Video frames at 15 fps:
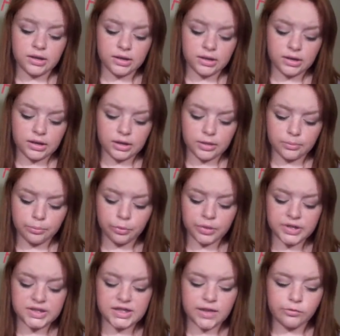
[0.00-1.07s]

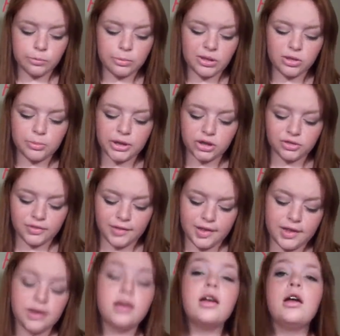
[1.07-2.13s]
0.7mm
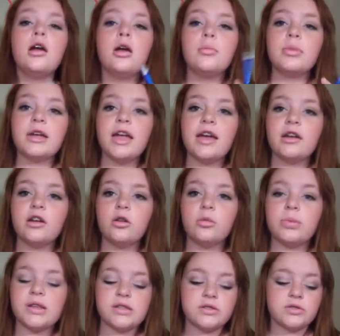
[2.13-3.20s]
lead mechanical
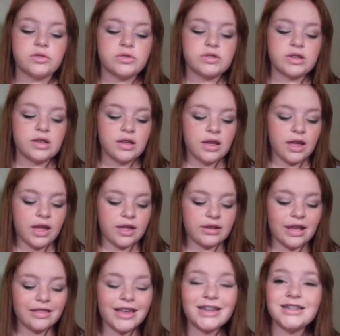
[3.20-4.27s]
pencils, and
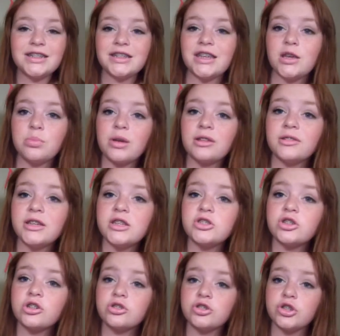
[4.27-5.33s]
I like to keep at least
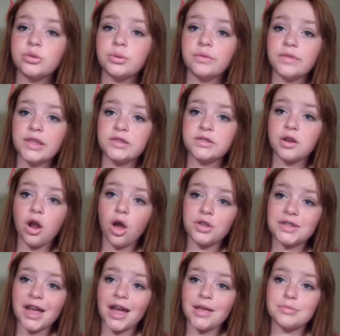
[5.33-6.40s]
2 of these at all
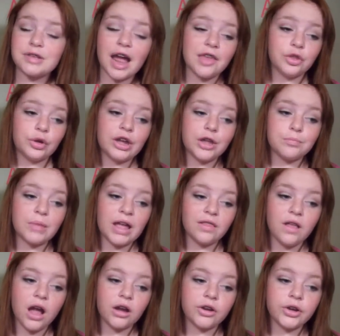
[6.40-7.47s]
times, either in my
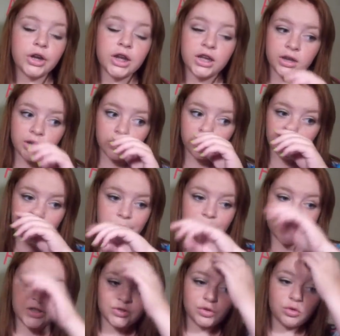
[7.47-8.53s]
locker or in
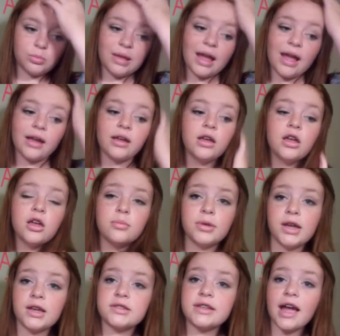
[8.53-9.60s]
my school bag,
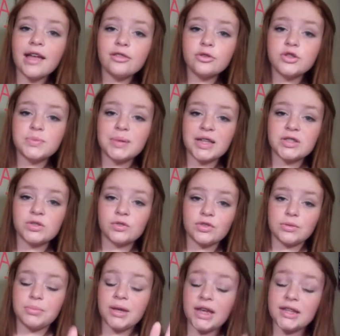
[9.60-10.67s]
because I lose pencils
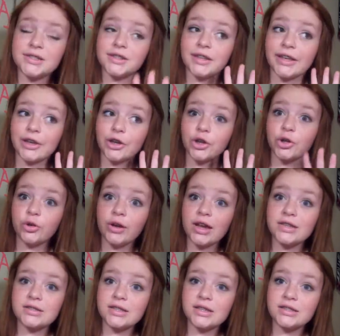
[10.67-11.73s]
and pens like
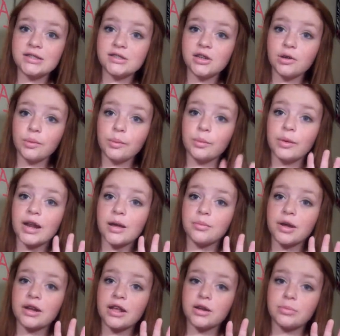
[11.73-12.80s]
crazy. So when I
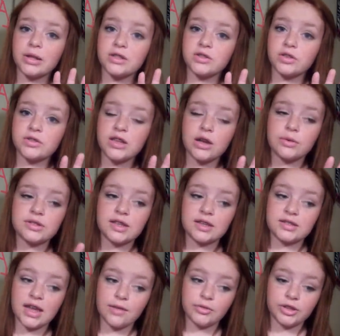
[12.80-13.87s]
run out of pencils, I always like
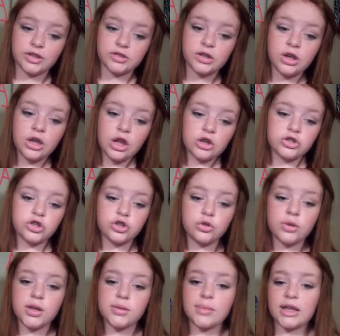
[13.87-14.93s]
to have at least 2
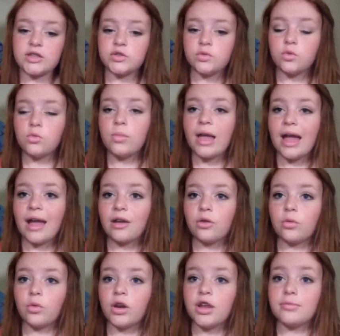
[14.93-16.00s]
in my school bag
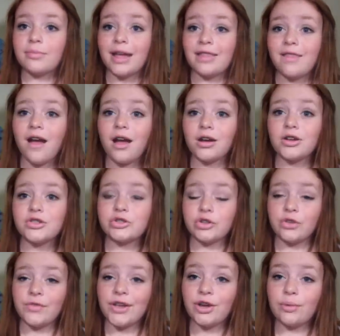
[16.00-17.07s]
or in my locker, so
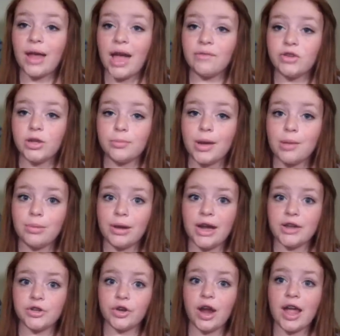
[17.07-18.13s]
if I don't have any in my
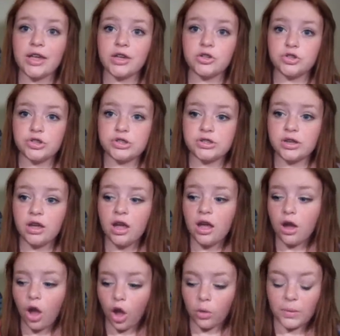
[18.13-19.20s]
binder, I can just
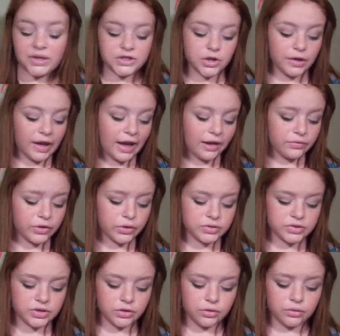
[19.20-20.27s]
always know I have those.
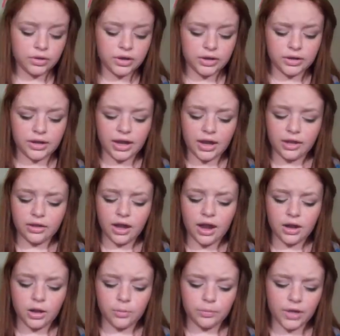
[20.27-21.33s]
So
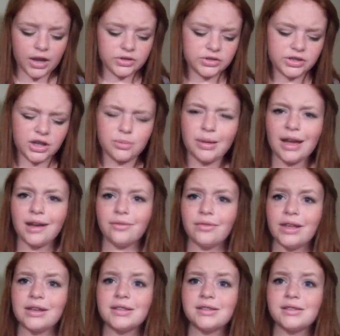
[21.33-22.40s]
yeah, I just got a pack of
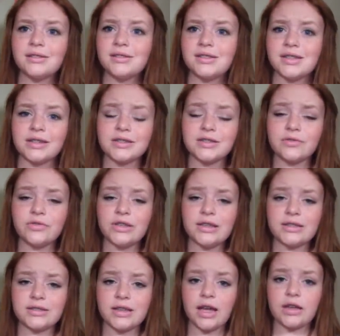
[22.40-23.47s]
like 6 of
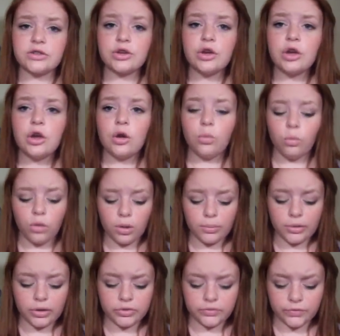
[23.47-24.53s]
these at
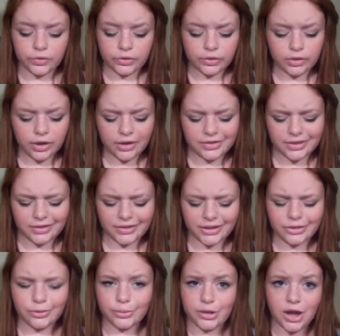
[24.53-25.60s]
Walmart for I think like
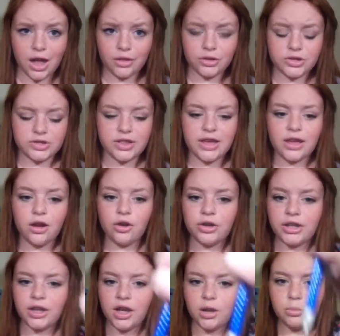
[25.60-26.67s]
$3, and they
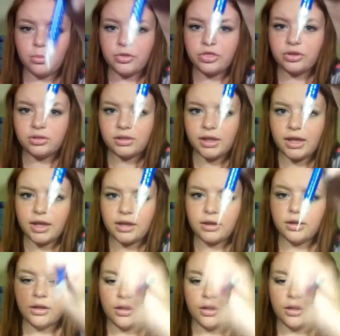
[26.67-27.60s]
already come with the lead.